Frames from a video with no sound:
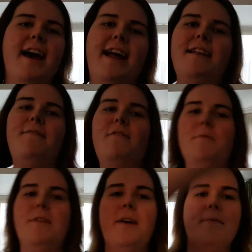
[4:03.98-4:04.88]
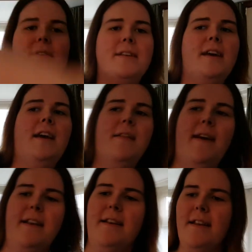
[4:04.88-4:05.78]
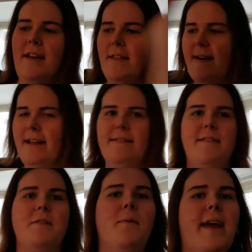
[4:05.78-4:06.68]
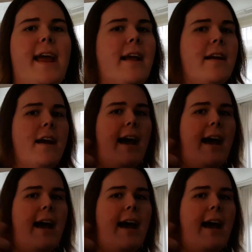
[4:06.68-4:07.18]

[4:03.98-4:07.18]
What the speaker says: and if you don't, then that's annoying,